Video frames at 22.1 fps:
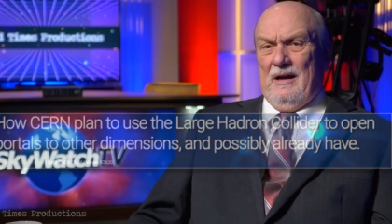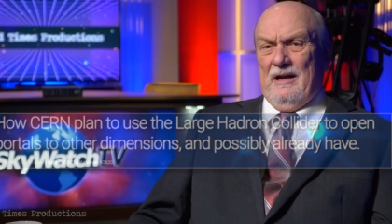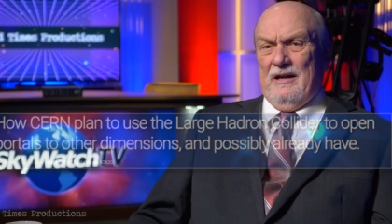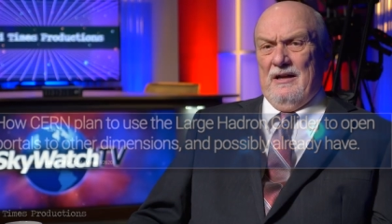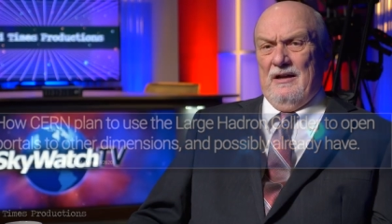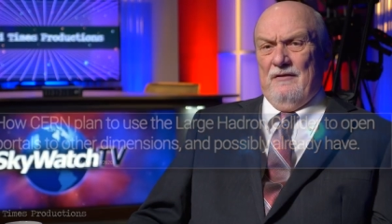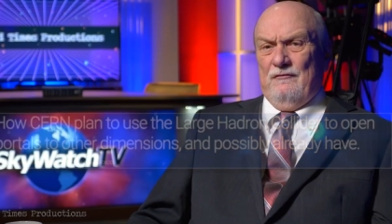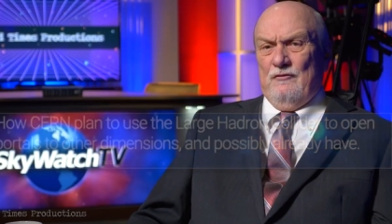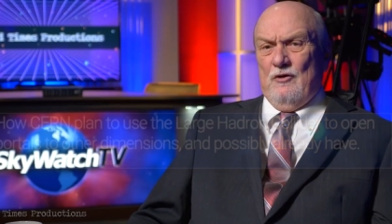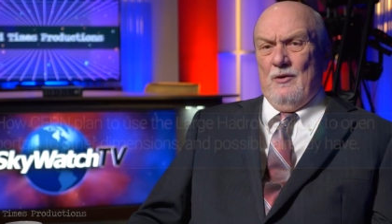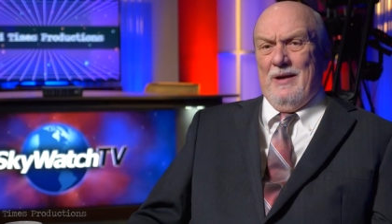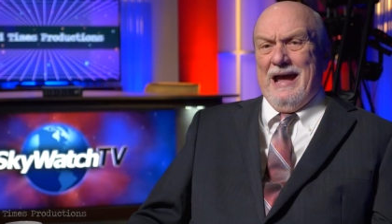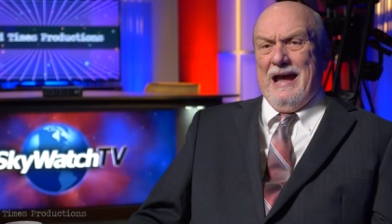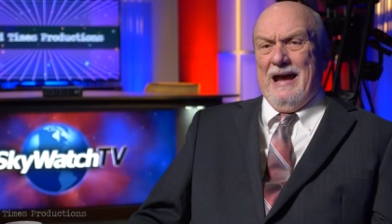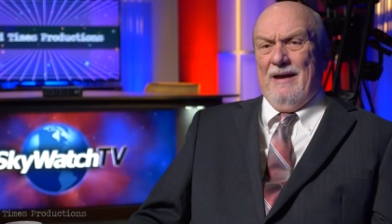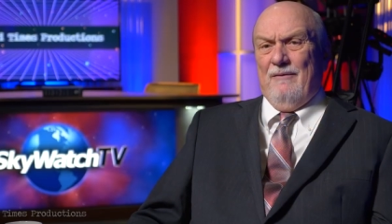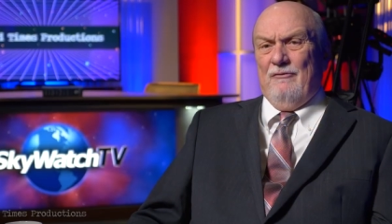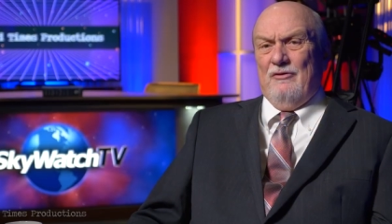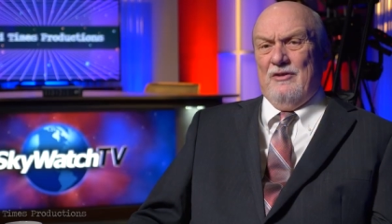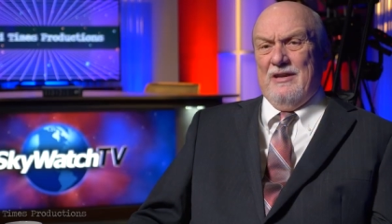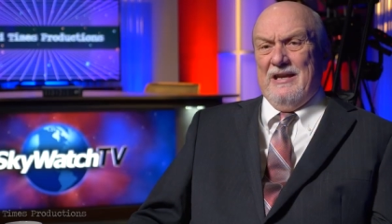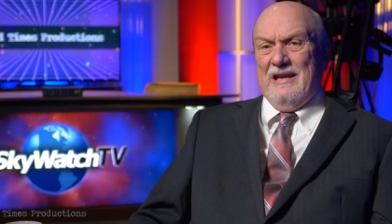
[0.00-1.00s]
If you
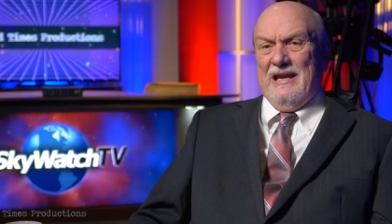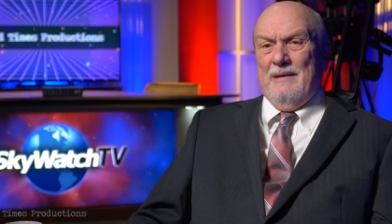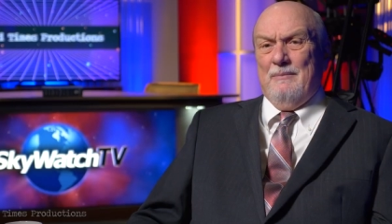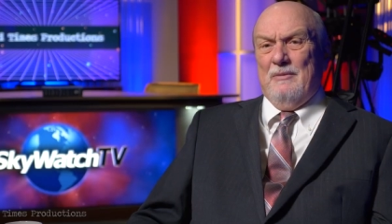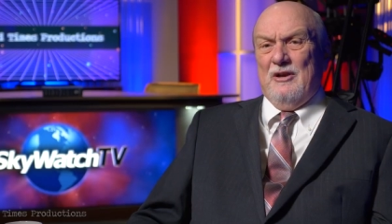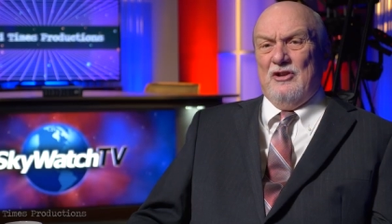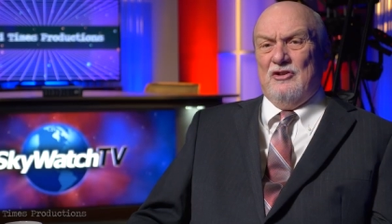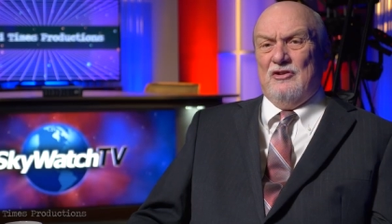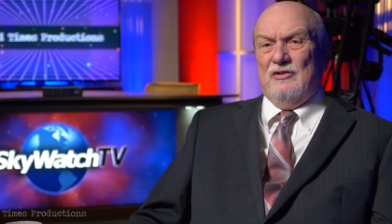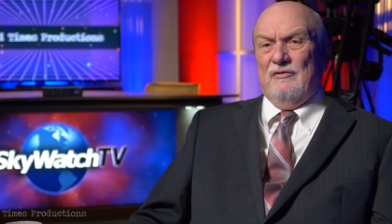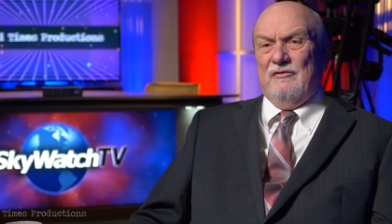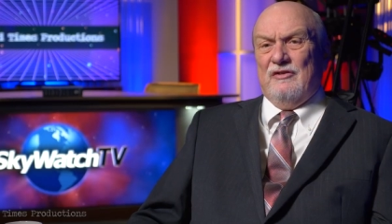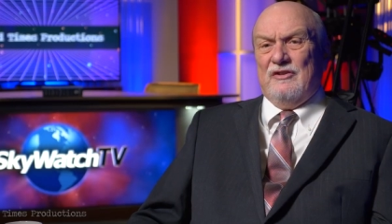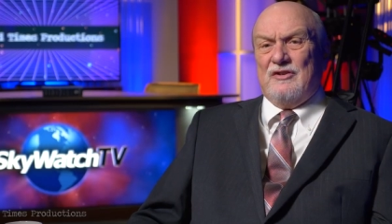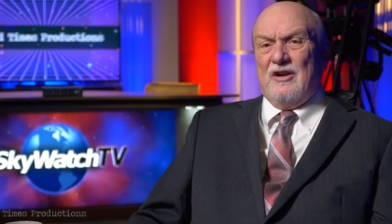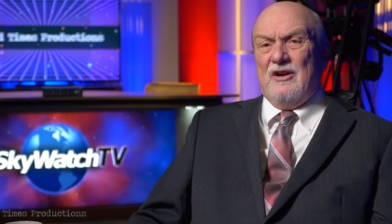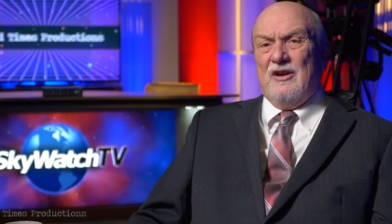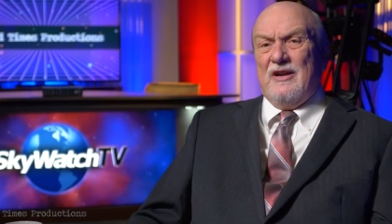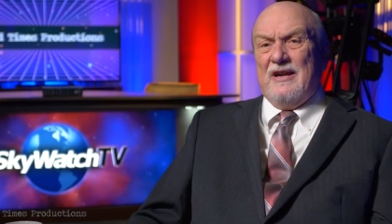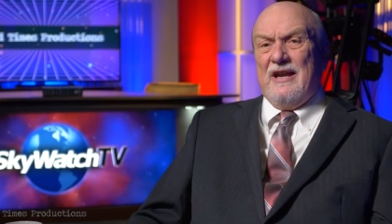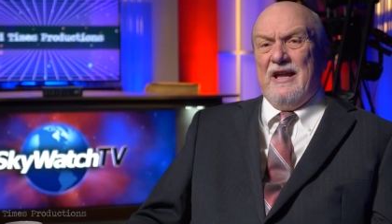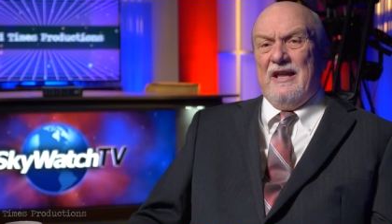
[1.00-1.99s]
have the image of
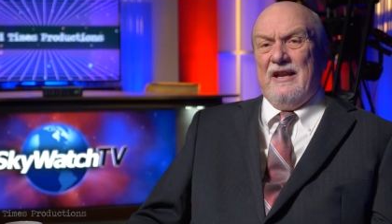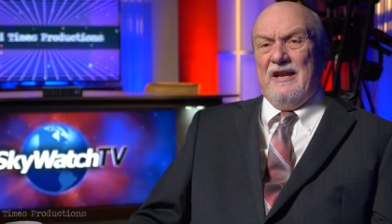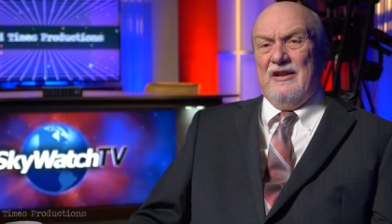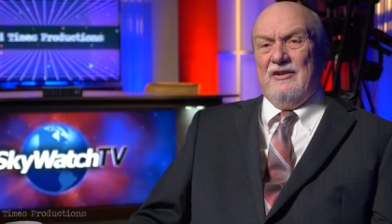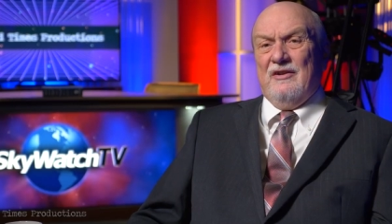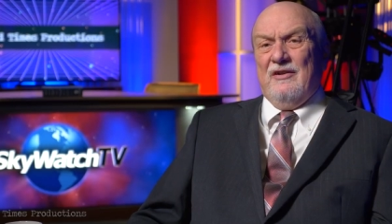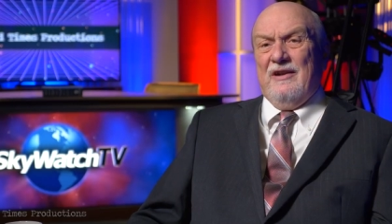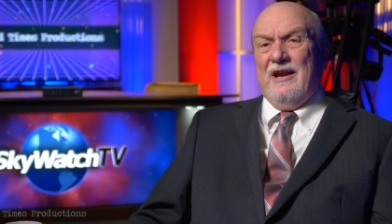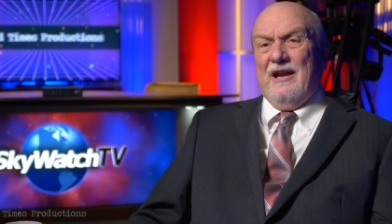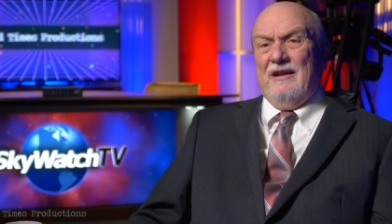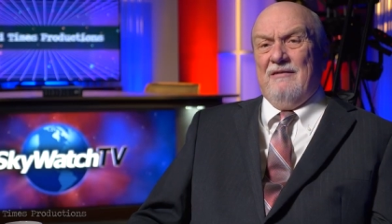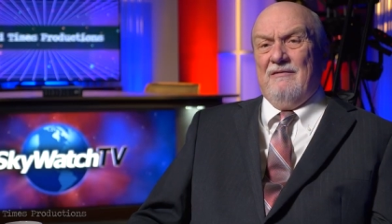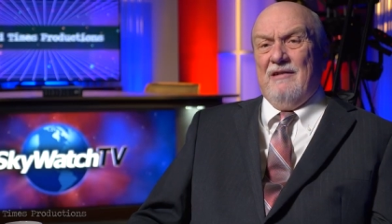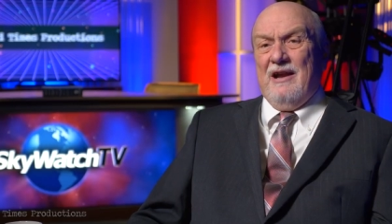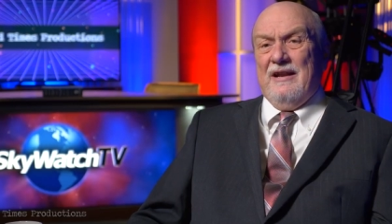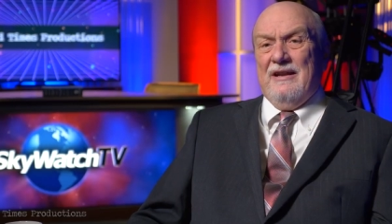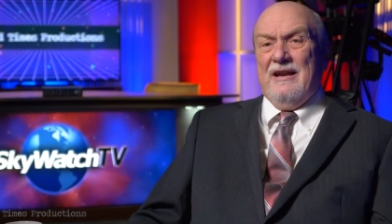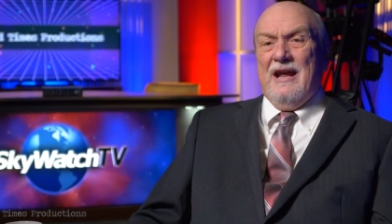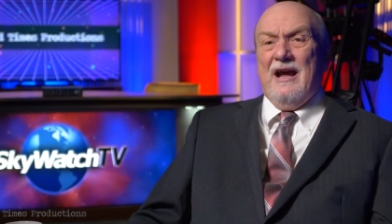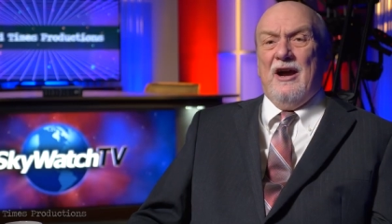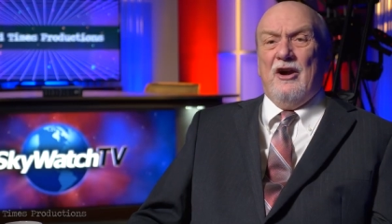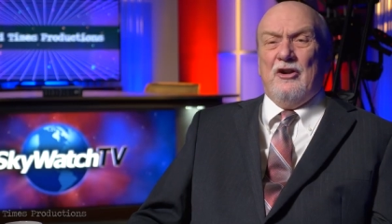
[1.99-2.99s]
Stargate in your head
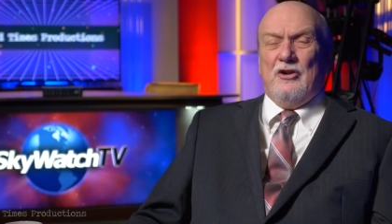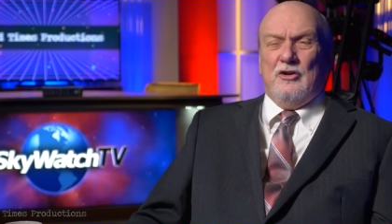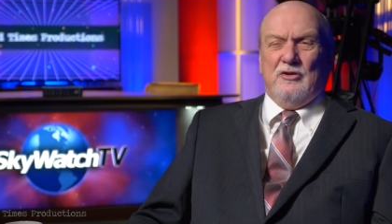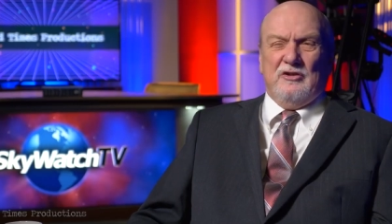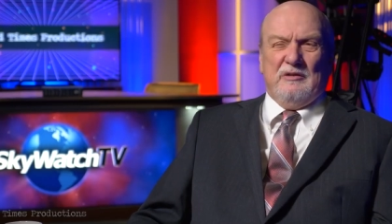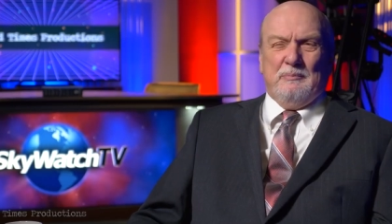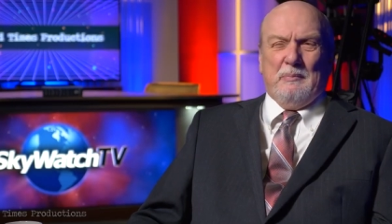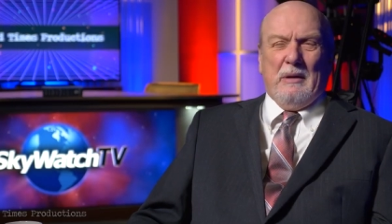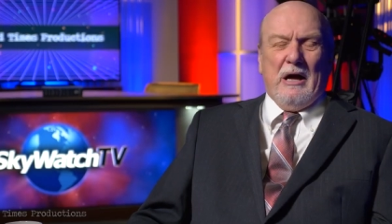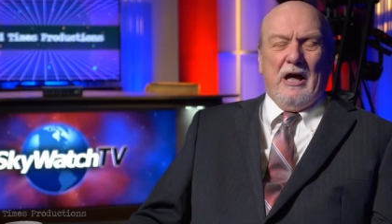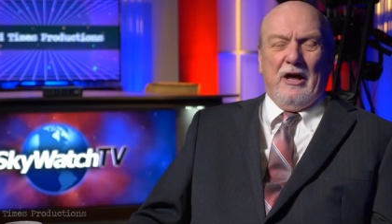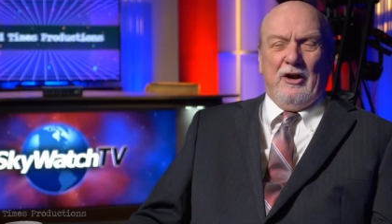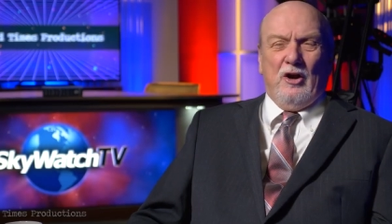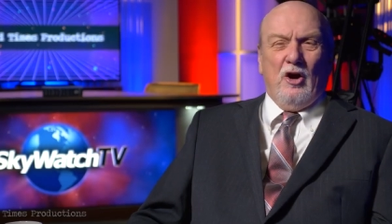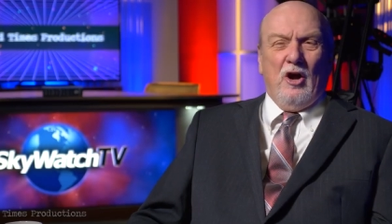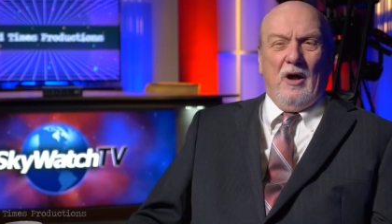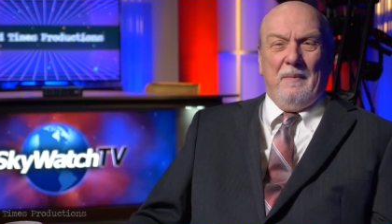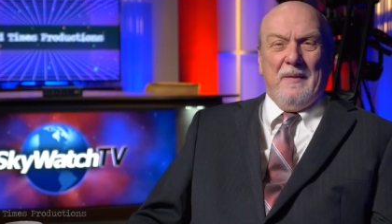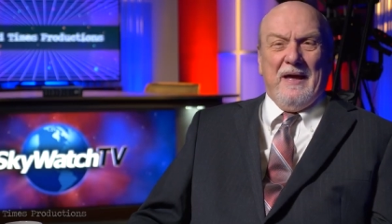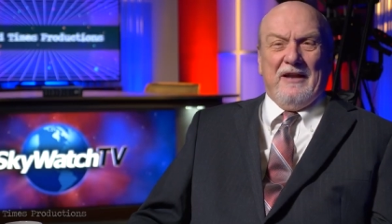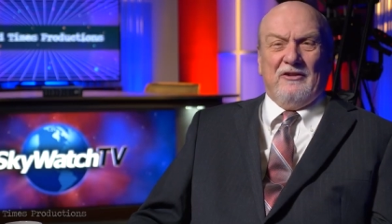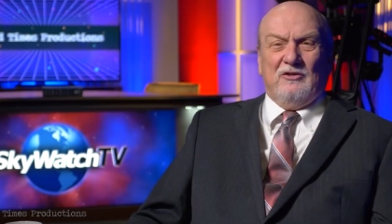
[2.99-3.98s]
right now, you're spot
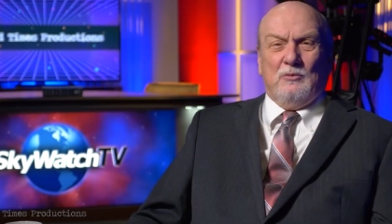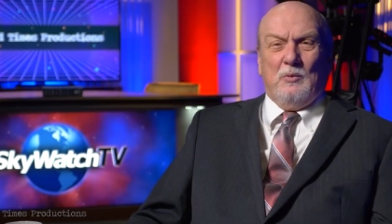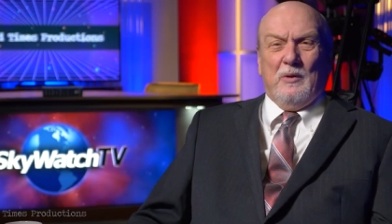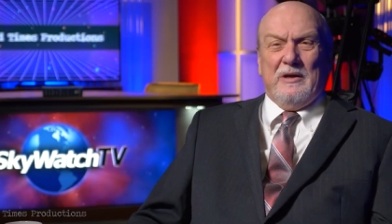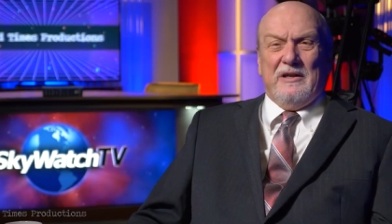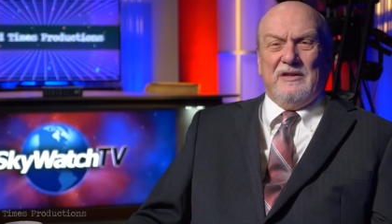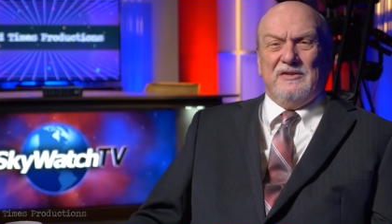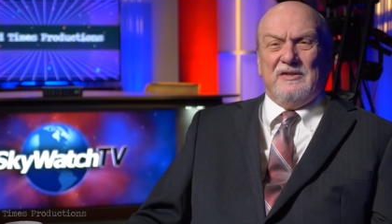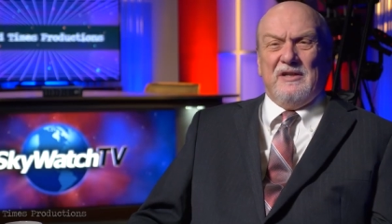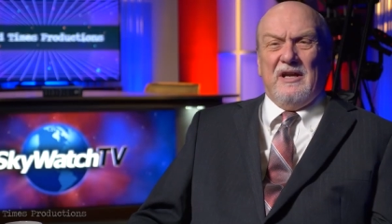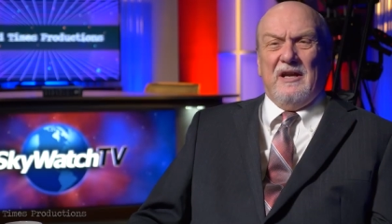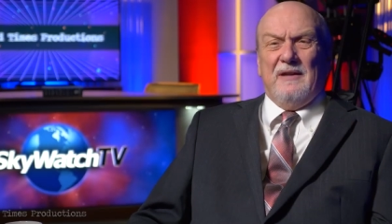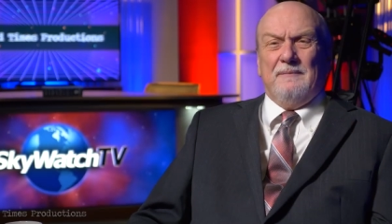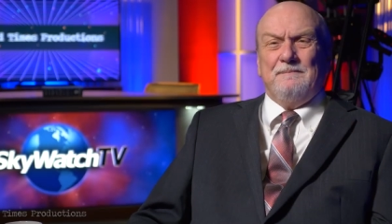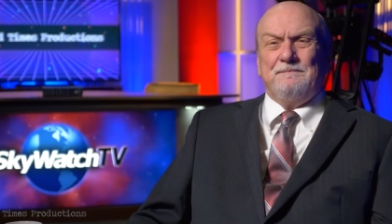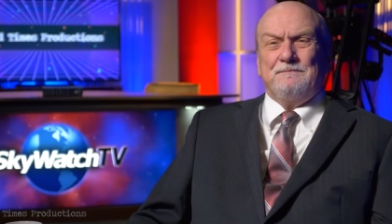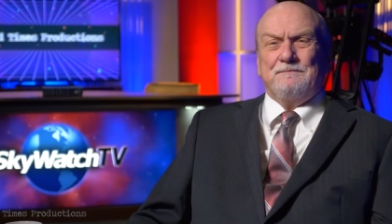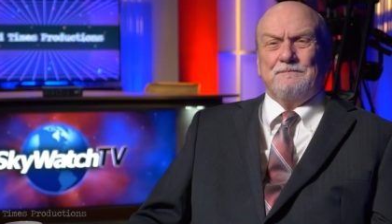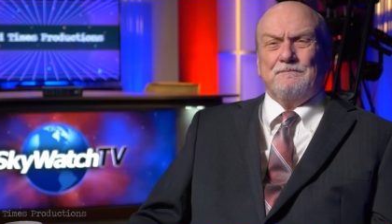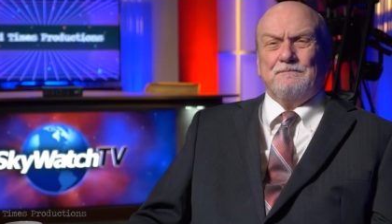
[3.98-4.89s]
on. That's what he said.